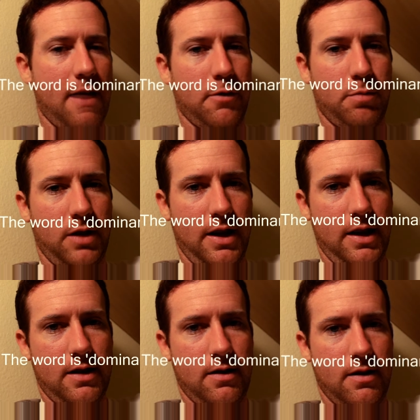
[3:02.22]
ever
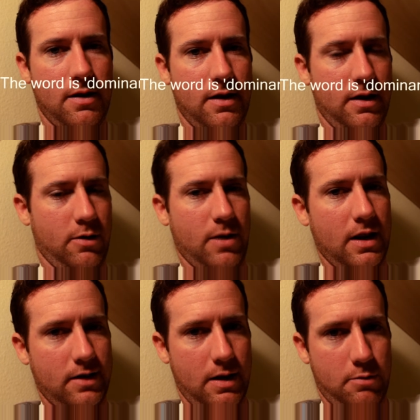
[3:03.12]
played in a
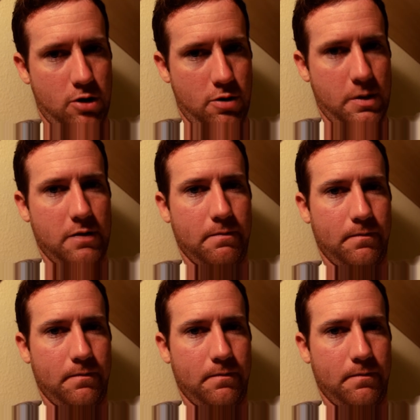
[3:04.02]
Grand Slam tournament.